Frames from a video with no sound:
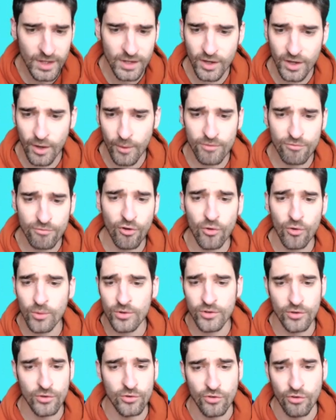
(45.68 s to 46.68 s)
Going forward,
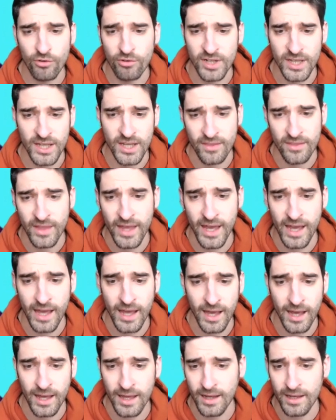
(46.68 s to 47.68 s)
who's already in there,
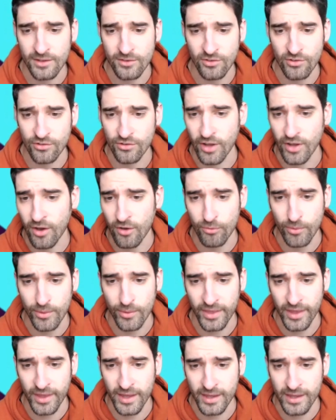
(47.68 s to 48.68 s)
I like to start off
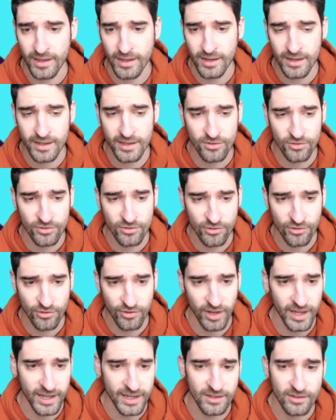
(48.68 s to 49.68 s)
with a clean
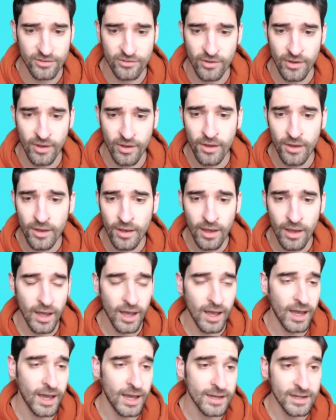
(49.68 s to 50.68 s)
slate.
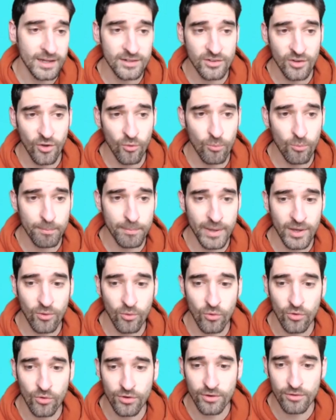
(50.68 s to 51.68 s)
And I don't
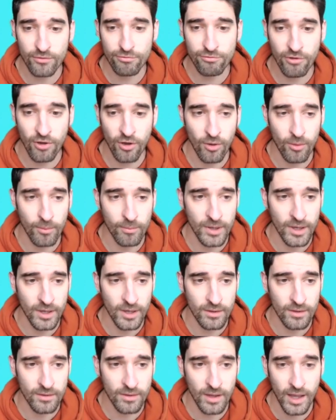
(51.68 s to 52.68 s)
build from
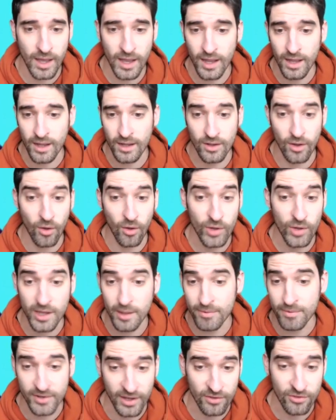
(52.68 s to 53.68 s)

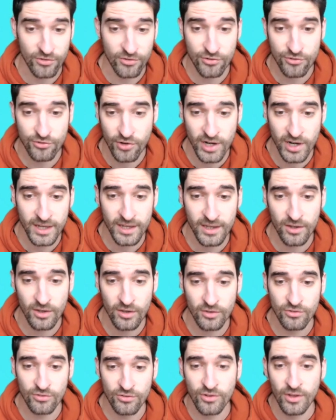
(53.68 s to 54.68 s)
goalkeeper down to
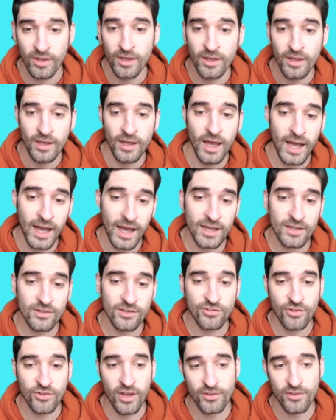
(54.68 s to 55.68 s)
strikers. I
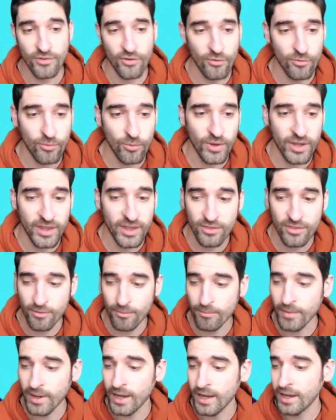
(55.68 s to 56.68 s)
start off with
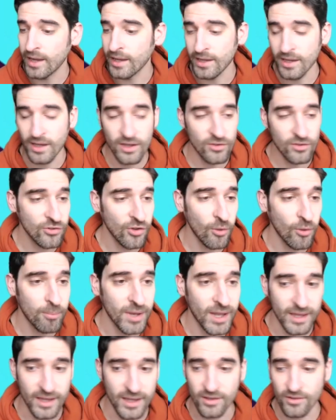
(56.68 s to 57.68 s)
my top
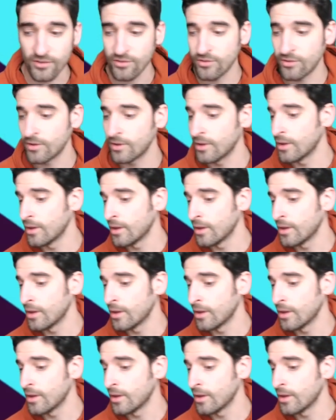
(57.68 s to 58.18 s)
players.